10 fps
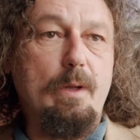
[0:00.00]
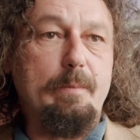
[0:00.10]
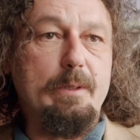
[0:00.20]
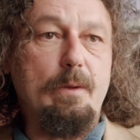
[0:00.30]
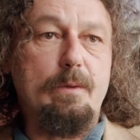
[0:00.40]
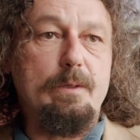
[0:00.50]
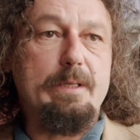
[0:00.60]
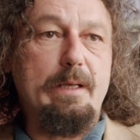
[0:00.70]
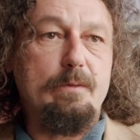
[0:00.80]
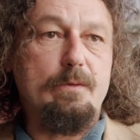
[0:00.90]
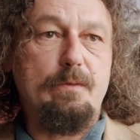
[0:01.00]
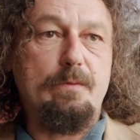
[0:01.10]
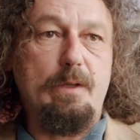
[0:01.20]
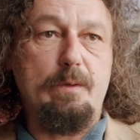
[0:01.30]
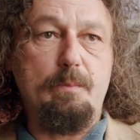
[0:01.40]
I'm on the town's
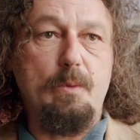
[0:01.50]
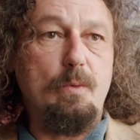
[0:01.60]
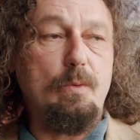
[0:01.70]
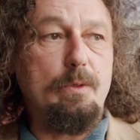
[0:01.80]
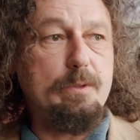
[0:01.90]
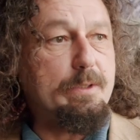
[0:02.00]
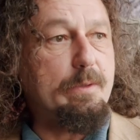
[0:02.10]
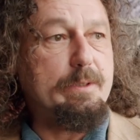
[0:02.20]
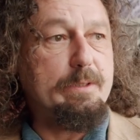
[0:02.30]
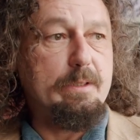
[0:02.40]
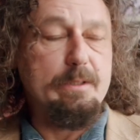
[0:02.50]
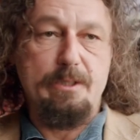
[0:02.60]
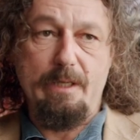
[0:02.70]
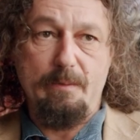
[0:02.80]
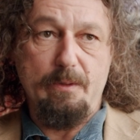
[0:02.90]
fund board, and so is the
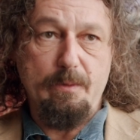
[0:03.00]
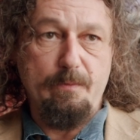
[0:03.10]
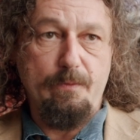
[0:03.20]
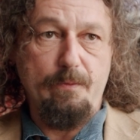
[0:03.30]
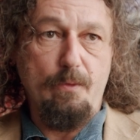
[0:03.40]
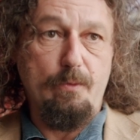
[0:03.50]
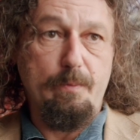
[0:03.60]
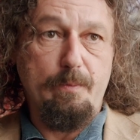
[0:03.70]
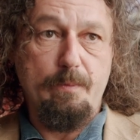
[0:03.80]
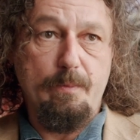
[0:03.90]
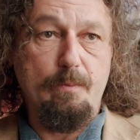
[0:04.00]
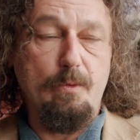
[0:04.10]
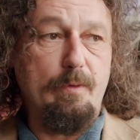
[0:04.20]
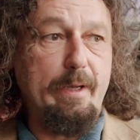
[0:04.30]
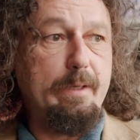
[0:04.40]
chairman of the forum,
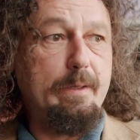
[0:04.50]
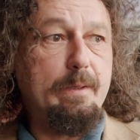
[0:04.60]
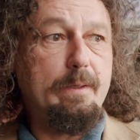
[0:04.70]
Morag.